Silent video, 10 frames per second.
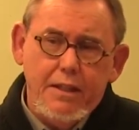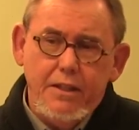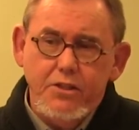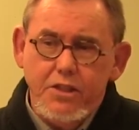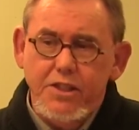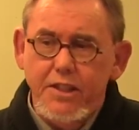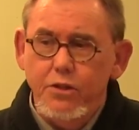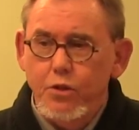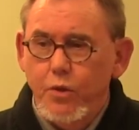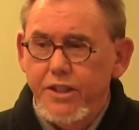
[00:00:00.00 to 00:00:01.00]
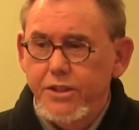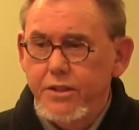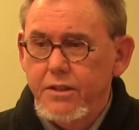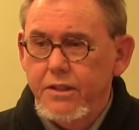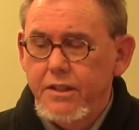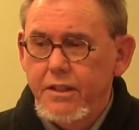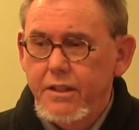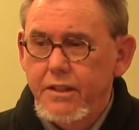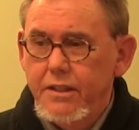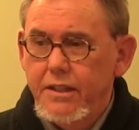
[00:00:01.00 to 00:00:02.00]
There's a single question
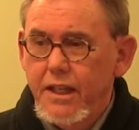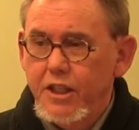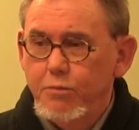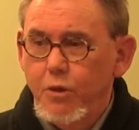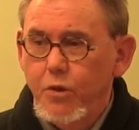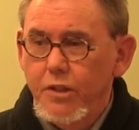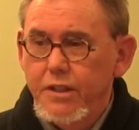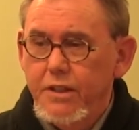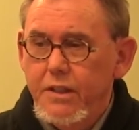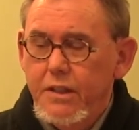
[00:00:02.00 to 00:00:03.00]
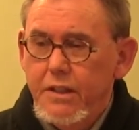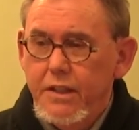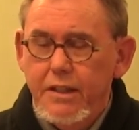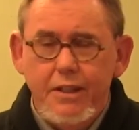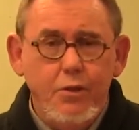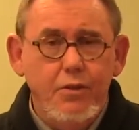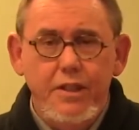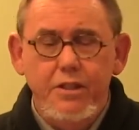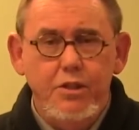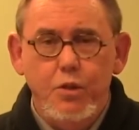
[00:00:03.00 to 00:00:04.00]
that guides BOA, and I don't
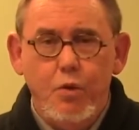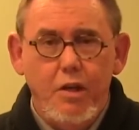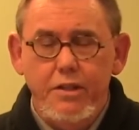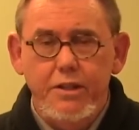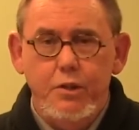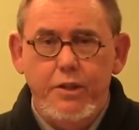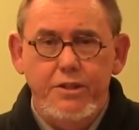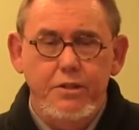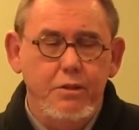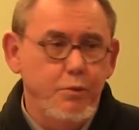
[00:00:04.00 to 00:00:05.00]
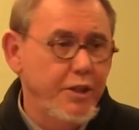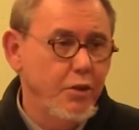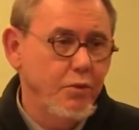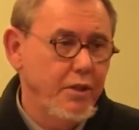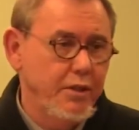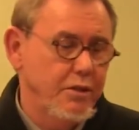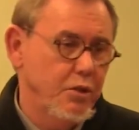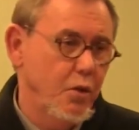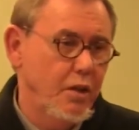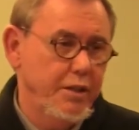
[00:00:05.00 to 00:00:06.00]
think it's a quality question, or we don't think it's
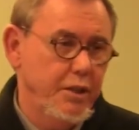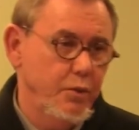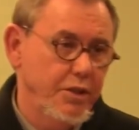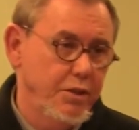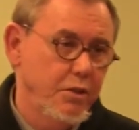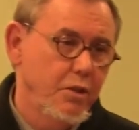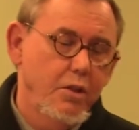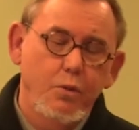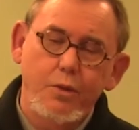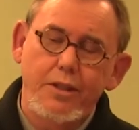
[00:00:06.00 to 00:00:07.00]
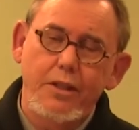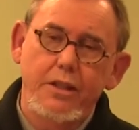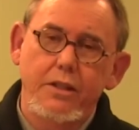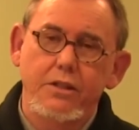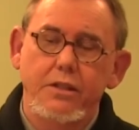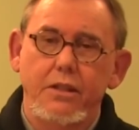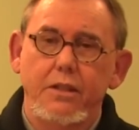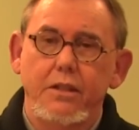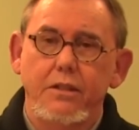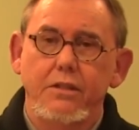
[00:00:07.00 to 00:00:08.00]
a quality question. We think it's
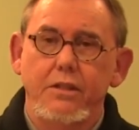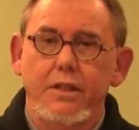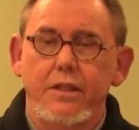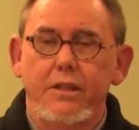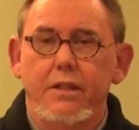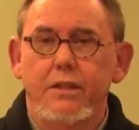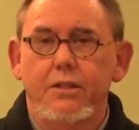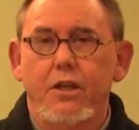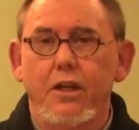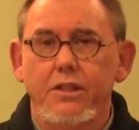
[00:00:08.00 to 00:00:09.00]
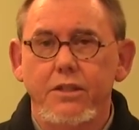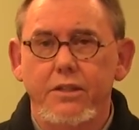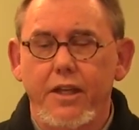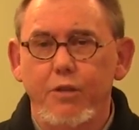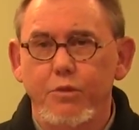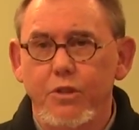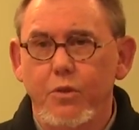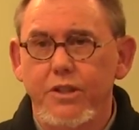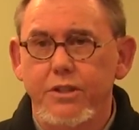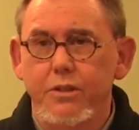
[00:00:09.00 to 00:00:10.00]
the cost containment
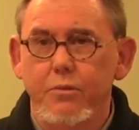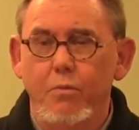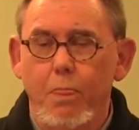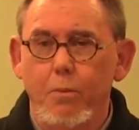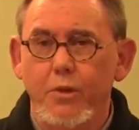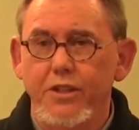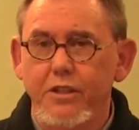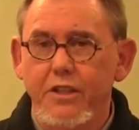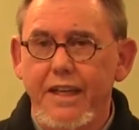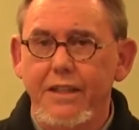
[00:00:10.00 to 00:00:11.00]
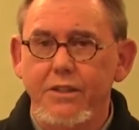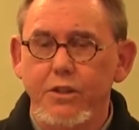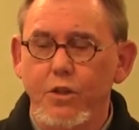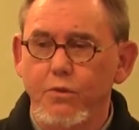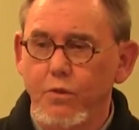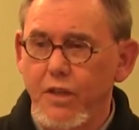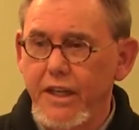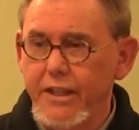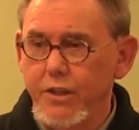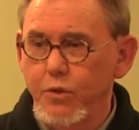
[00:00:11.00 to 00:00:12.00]
question. We think that is the
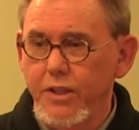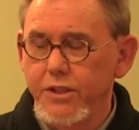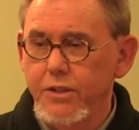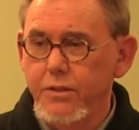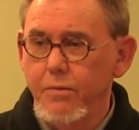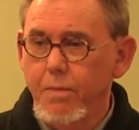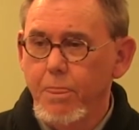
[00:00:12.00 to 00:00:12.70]
overriding question.